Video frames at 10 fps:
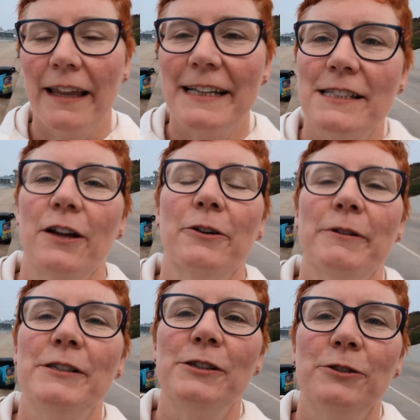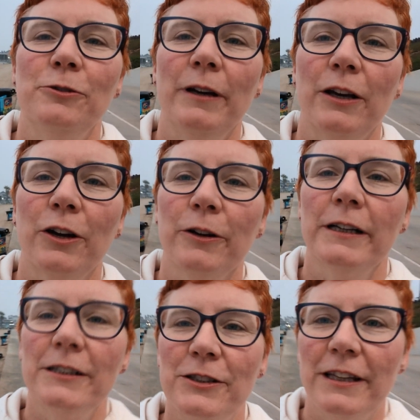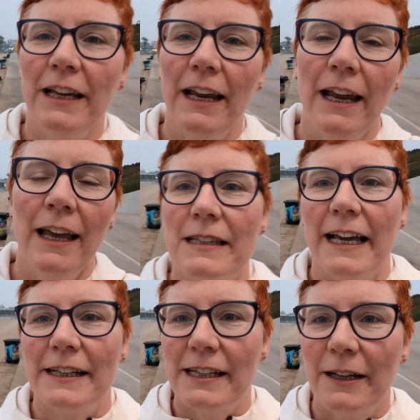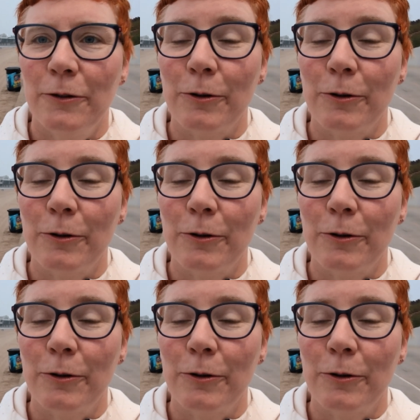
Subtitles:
then it's not going to encourage the slight